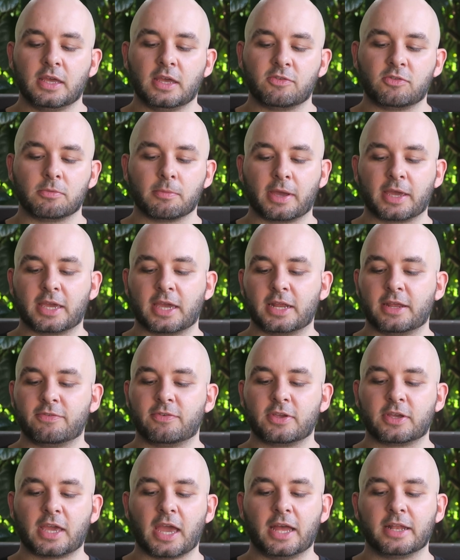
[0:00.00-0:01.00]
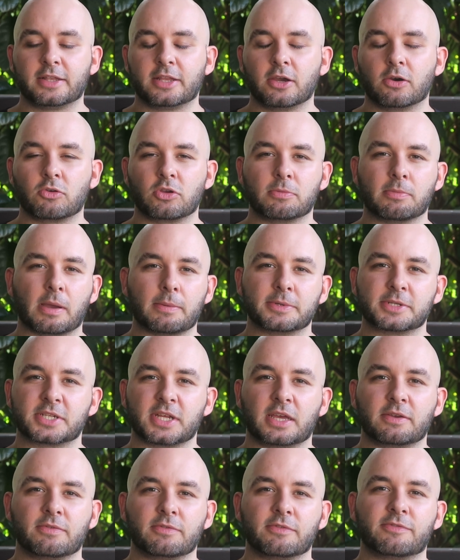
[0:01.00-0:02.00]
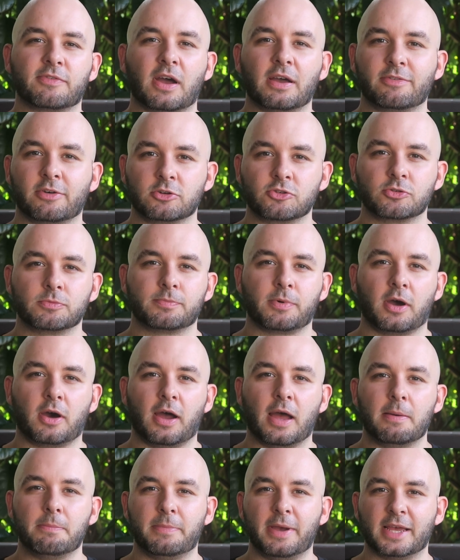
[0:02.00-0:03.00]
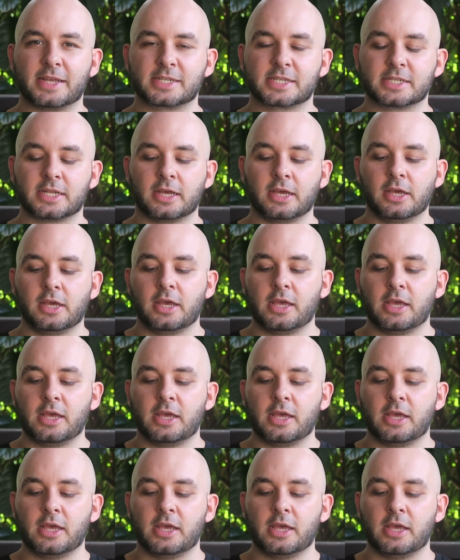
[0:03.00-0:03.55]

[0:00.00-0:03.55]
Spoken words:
if you get a deal, you may be saving 500 baht at best.